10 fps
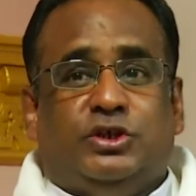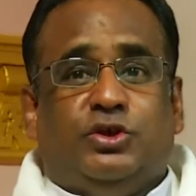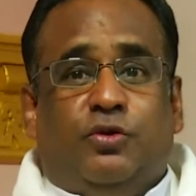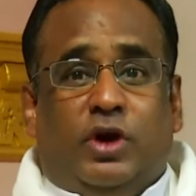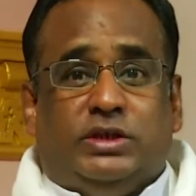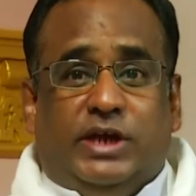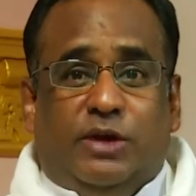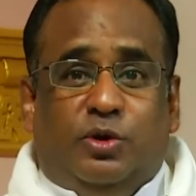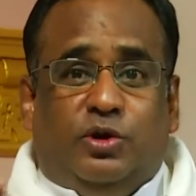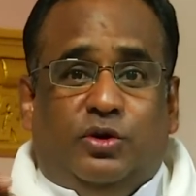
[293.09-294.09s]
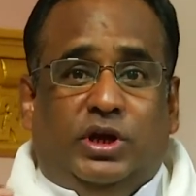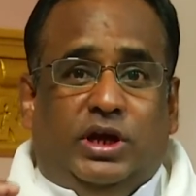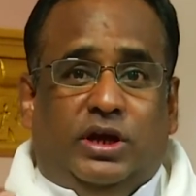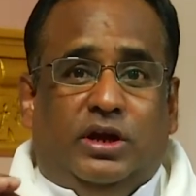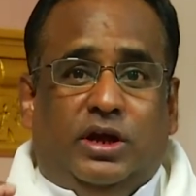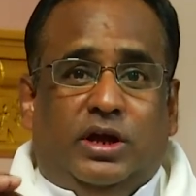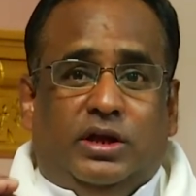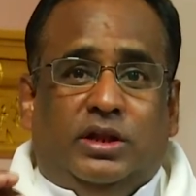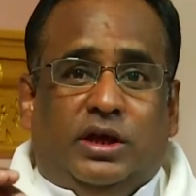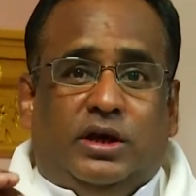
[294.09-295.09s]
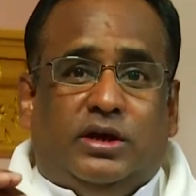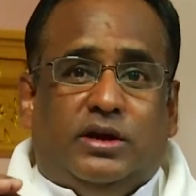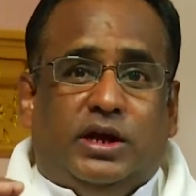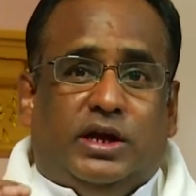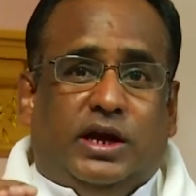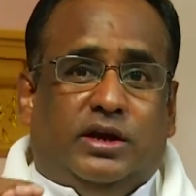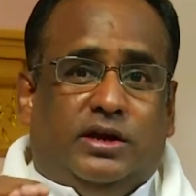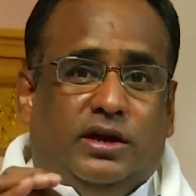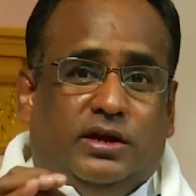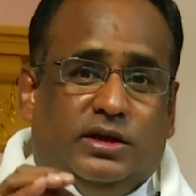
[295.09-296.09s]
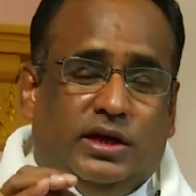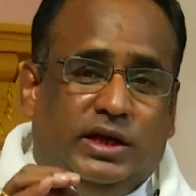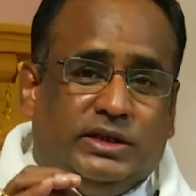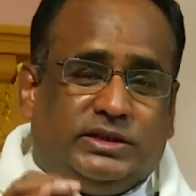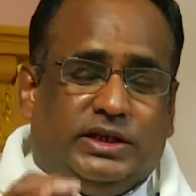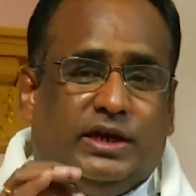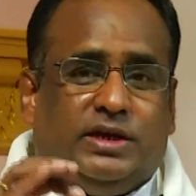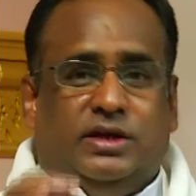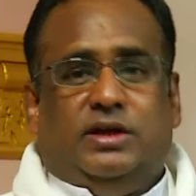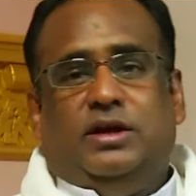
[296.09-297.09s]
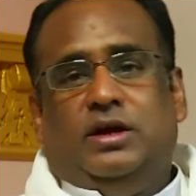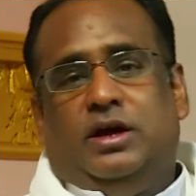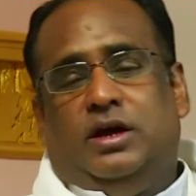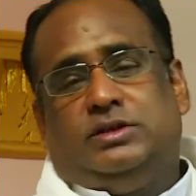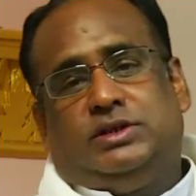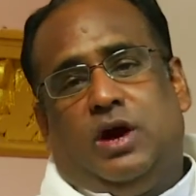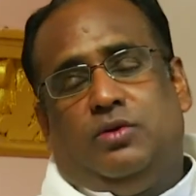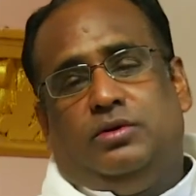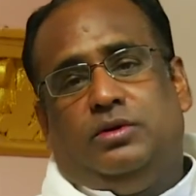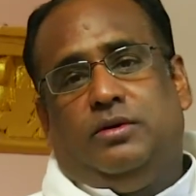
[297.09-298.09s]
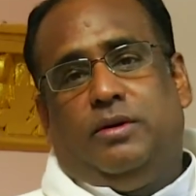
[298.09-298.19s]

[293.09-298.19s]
So he was able to hear the cricket uh, insect uh, sound.